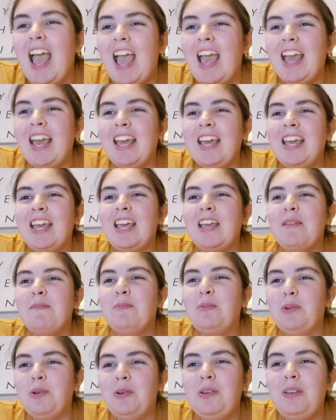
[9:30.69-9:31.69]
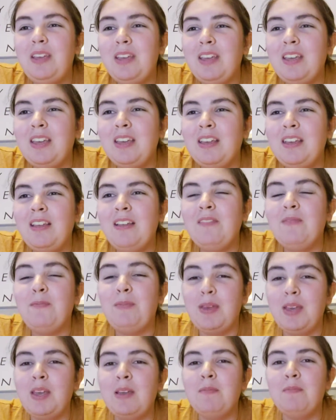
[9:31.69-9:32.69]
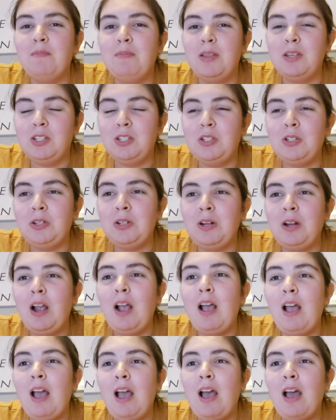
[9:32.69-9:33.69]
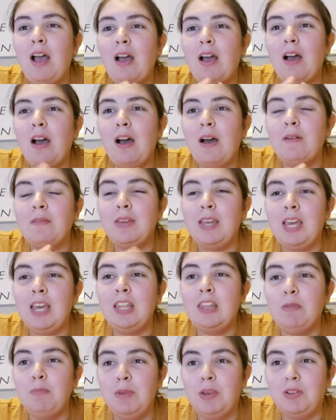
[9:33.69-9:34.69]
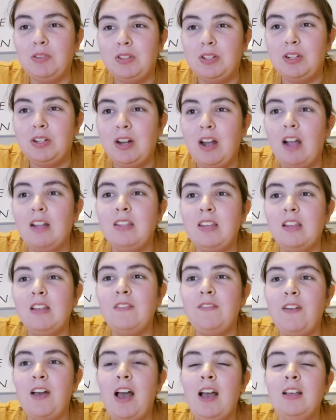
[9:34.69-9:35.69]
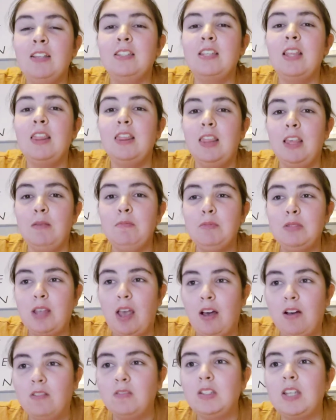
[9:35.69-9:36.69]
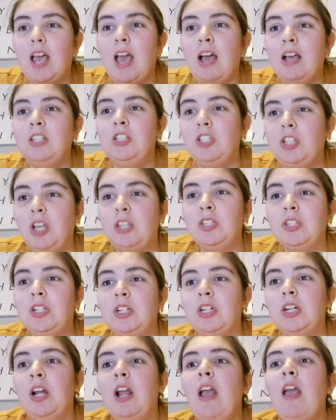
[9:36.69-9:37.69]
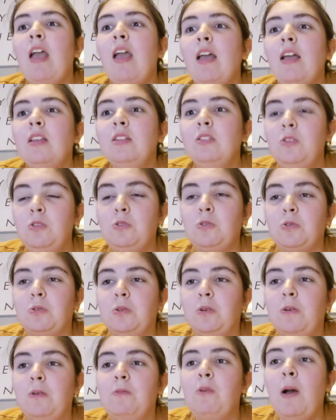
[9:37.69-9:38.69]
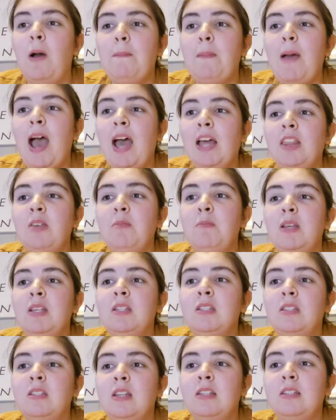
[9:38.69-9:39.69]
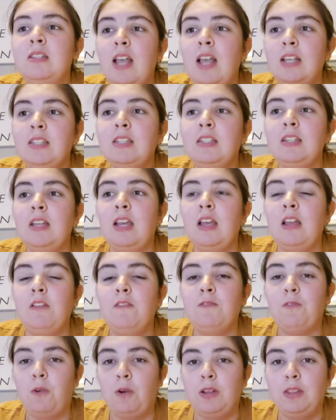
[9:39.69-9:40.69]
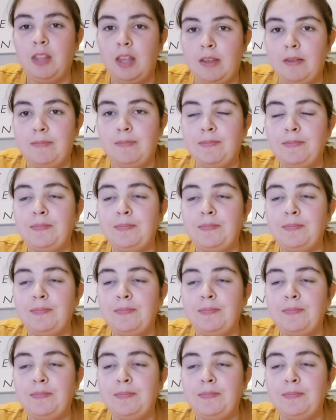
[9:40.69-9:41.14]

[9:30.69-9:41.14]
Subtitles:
A employee, being Mr. Keith Milner, identifies themselves as gender neutral. What bathroom is designated for them?